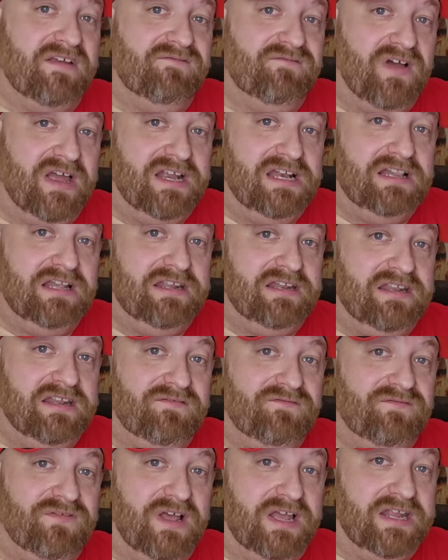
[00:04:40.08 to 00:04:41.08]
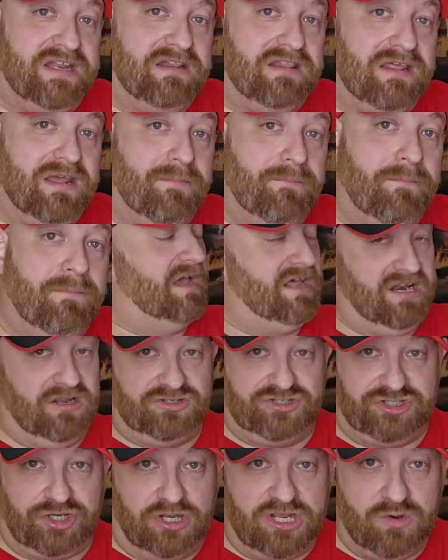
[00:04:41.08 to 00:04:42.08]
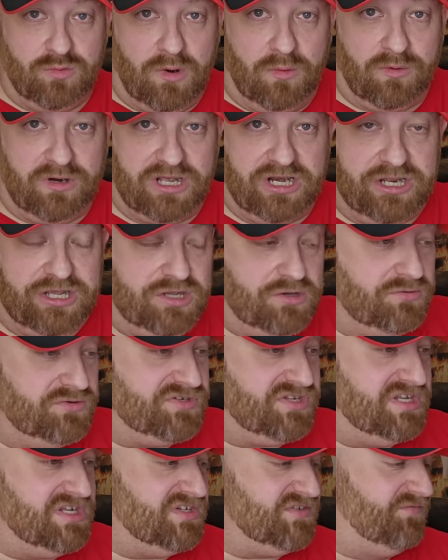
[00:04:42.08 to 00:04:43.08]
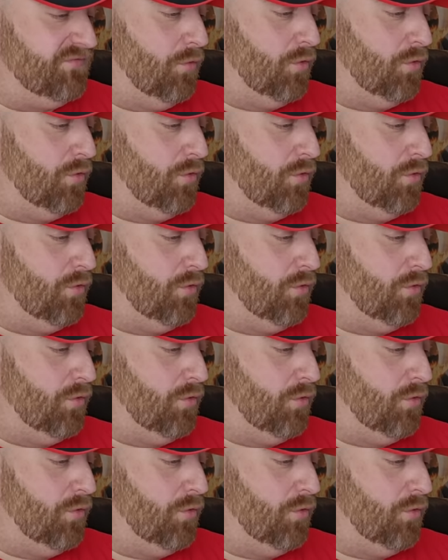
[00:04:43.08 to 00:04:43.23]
but I finally did find them. And I'll show you what we're going to use these